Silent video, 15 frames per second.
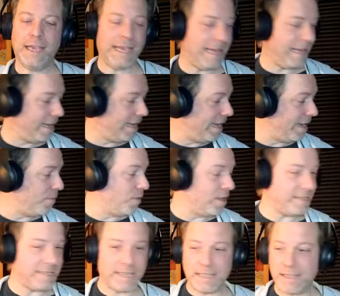it
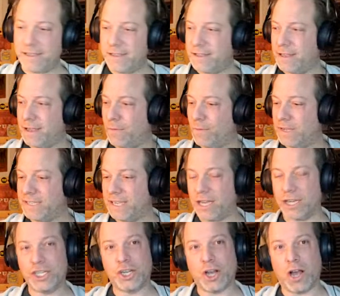wasn't
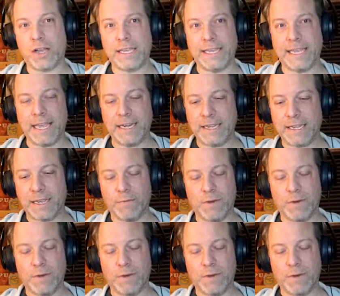a shocking ending.